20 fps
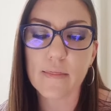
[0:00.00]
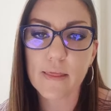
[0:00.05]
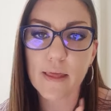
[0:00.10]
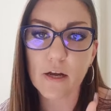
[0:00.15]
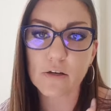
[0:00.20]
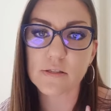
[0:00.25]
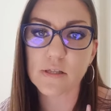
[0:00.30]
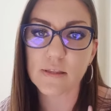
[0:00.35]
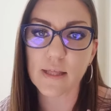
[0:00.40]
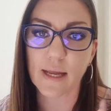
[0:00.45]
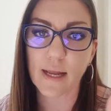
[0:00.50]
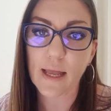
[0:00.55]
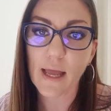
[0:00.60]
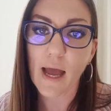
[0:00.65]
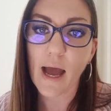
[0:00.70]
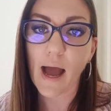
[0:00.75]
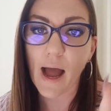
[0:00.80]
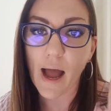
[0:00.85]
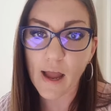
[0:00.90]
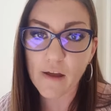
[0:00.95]
here's the thing.
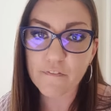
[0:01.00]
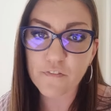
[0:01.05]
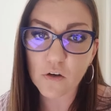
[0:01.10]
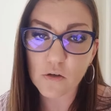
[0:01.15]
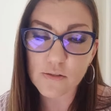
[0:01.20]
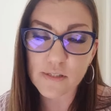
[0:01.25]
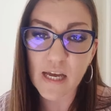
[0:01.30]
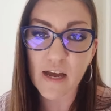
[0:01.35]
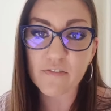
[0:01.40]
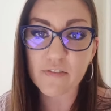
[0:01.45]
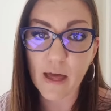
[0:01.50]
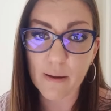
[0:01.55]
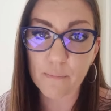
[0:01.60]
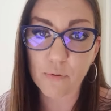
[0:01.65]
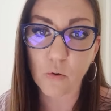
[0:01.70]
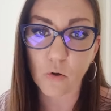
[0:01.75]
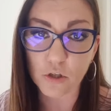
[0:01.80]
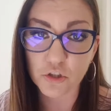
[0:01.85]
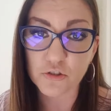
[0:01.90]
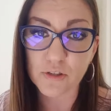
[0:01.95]
iPhones have
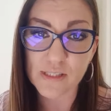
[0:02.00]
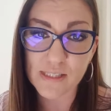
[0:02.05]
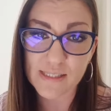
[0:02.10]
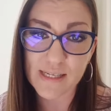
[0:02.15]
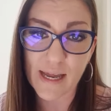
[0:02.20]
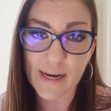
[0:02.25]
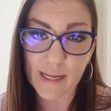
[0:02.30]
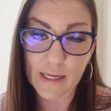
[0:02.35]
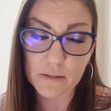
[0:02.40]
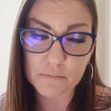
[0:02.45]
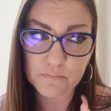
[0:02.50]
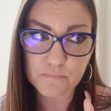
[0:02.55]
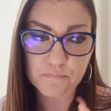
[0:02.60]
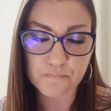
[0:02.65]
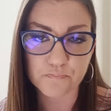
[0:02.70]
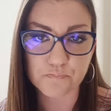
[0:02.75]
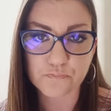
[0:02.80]
that portrait setting,